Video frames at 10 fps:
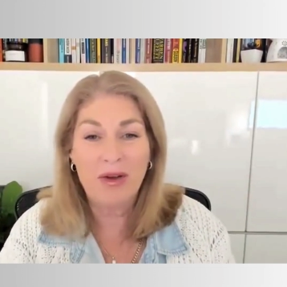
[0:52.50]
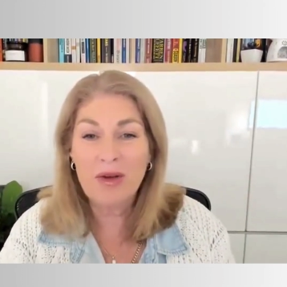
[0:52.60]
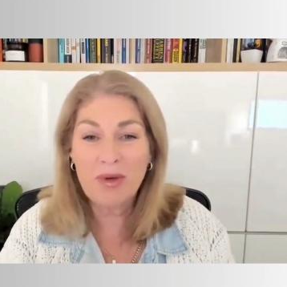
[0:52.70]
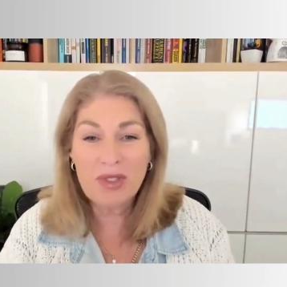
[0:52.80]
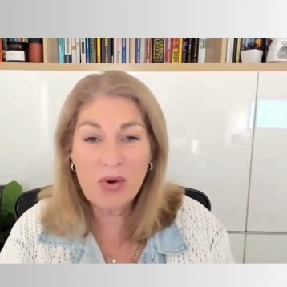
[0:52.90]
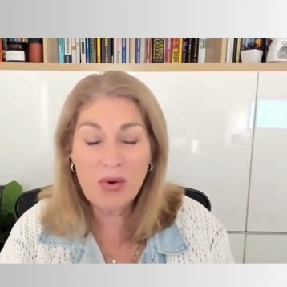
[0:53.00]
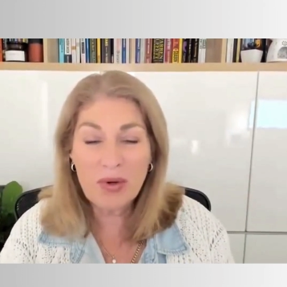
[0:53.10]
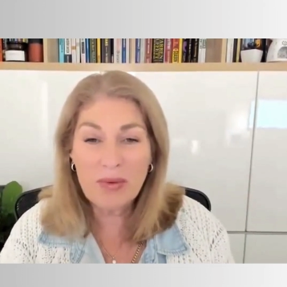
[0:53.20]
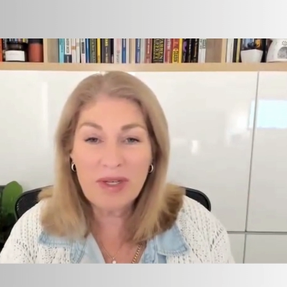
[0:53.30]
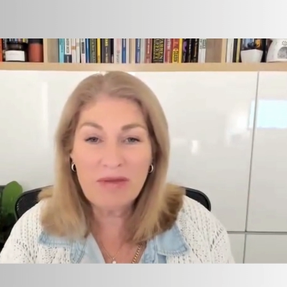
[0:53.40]
knowing what to
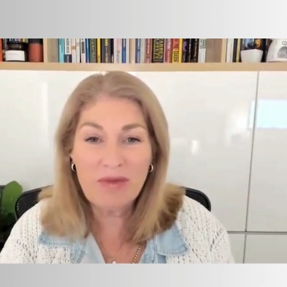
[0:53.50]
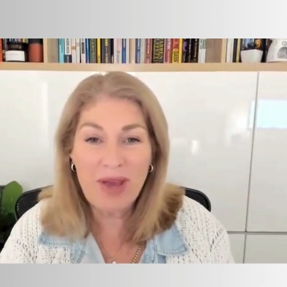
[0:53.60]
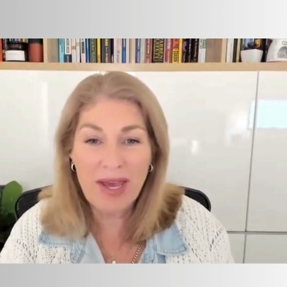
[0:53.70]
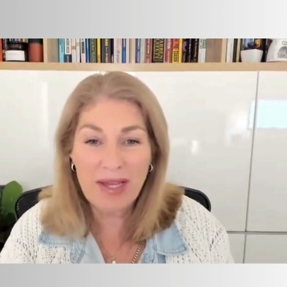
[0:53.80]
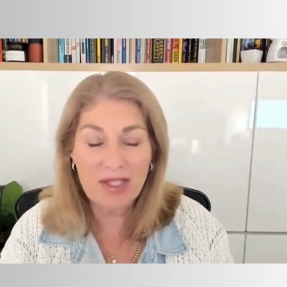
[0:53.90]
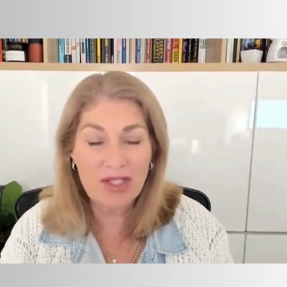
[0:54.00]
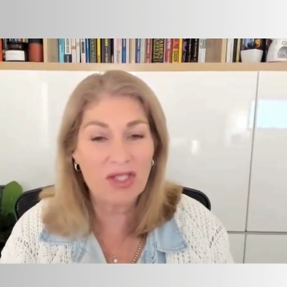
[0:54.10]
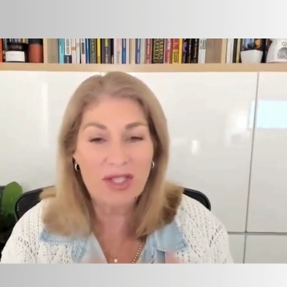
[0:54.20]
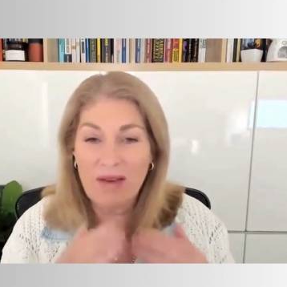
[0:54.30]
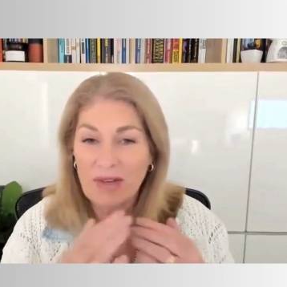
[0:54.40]
order in advance,
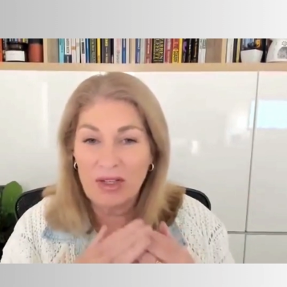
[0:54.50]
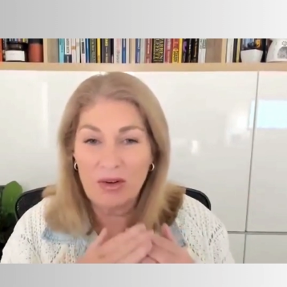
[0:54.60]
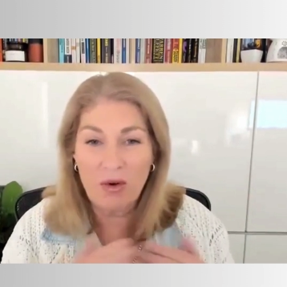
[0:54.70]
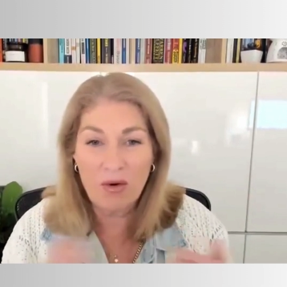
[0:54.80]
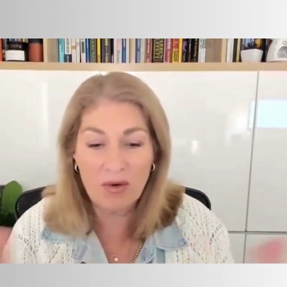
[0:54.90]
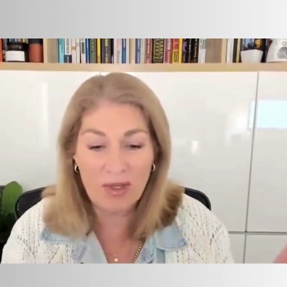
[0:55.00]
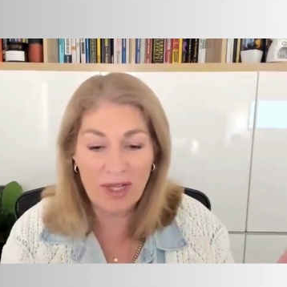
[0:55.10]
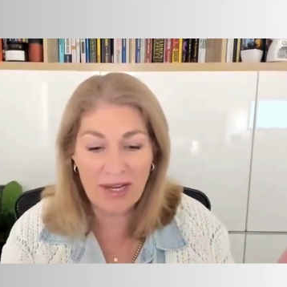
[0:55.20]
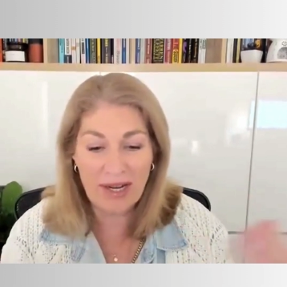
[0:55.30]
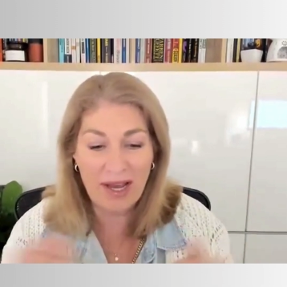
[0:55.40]
just having it all
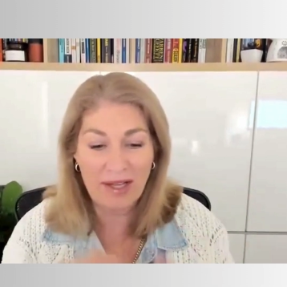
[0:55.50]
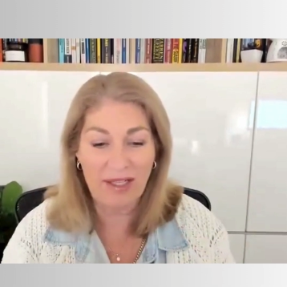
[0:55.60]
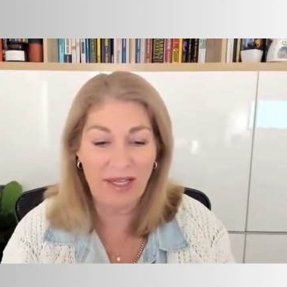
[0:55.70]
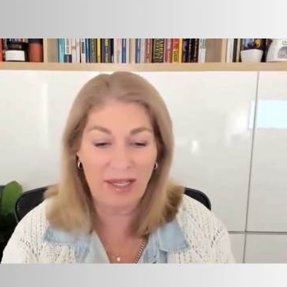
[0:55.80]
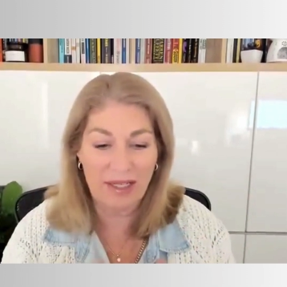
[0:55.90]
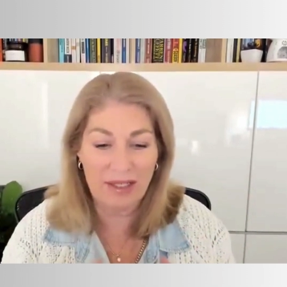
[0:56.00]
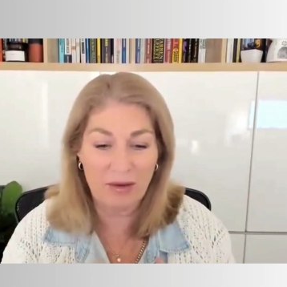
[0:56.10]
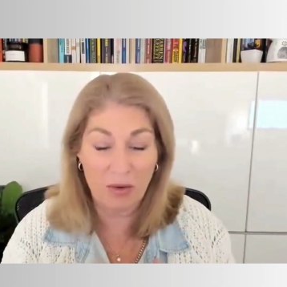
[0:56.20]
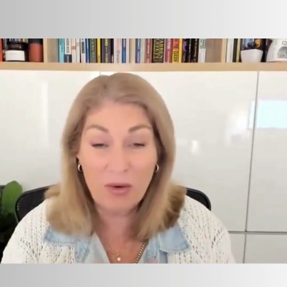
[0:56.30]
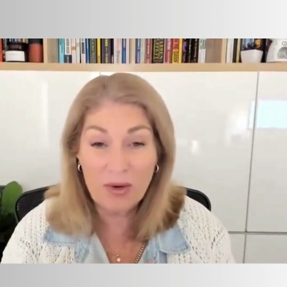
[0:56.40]
laid out
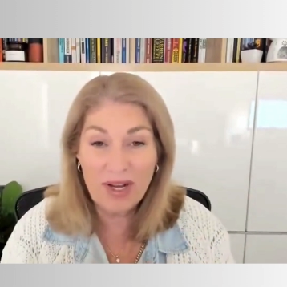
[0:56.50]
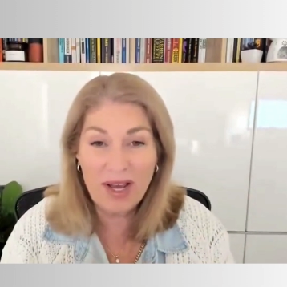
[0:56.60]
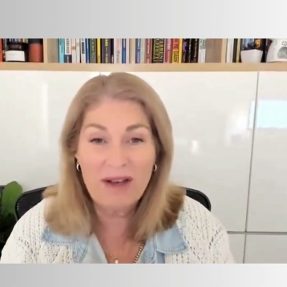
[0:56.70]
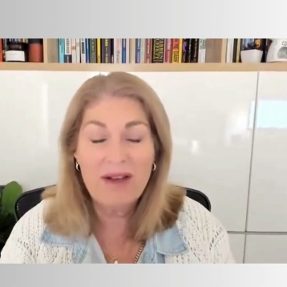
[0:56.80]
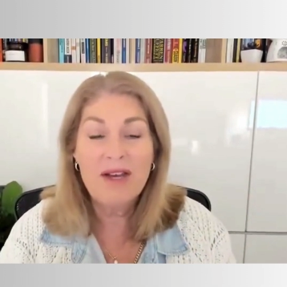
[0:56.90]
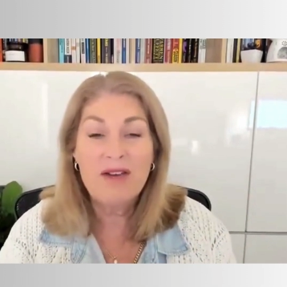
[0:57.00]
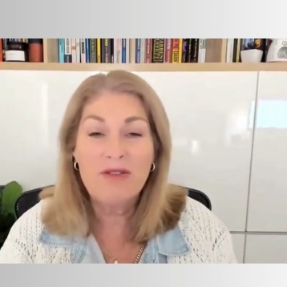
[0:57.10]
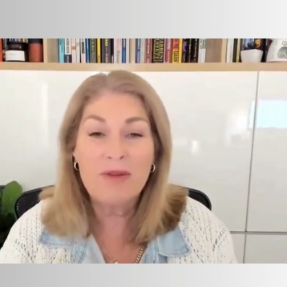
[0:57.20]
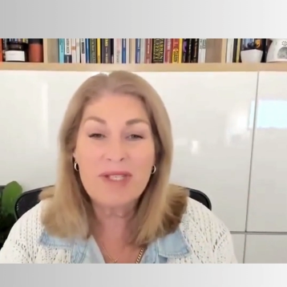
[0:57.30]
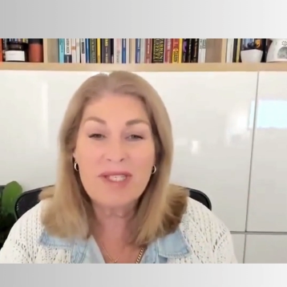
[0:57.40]
in order
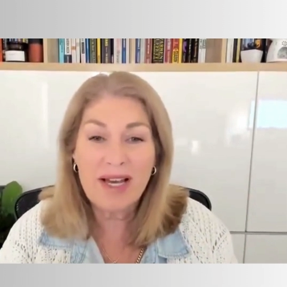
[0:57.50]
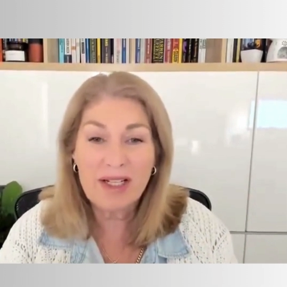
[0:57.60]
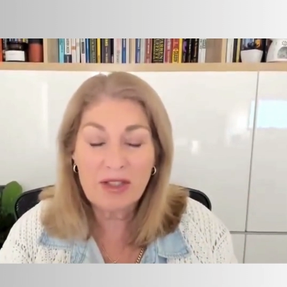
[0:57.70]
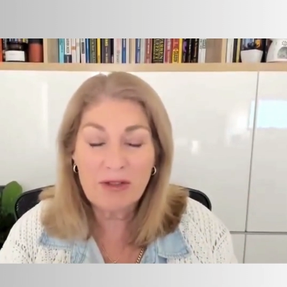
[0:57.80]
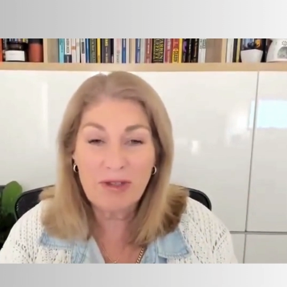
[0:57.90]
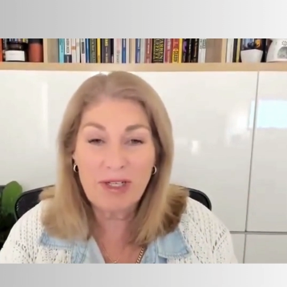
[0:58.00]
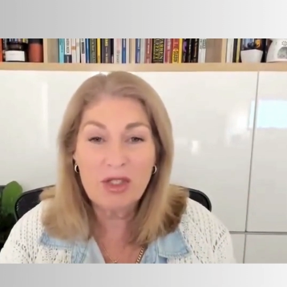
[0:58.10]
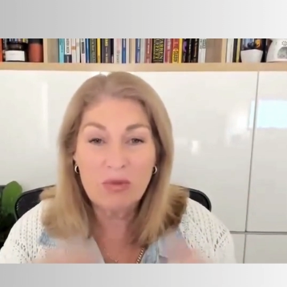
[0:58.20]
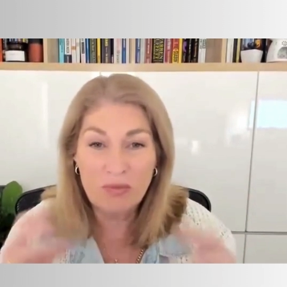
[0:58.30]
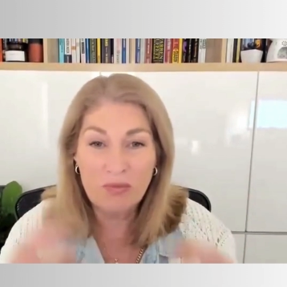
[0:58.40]
from start to finish,